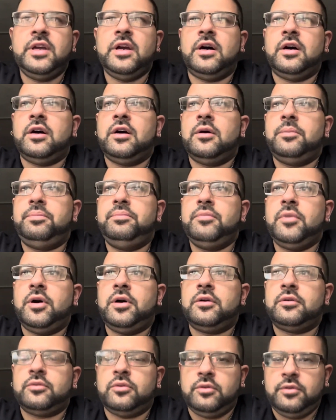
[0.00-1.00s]

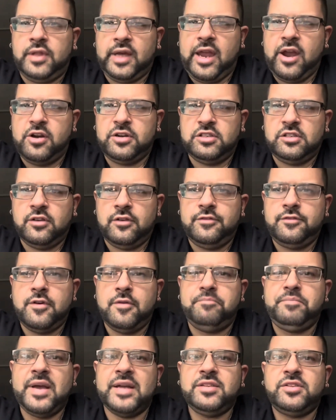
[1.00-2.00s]
the characters of
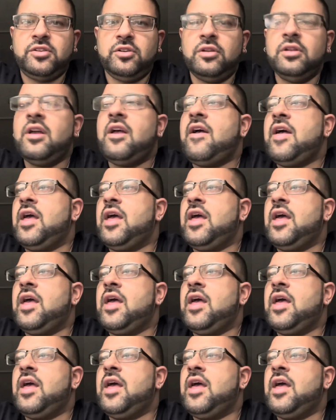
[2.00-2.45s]
Pintel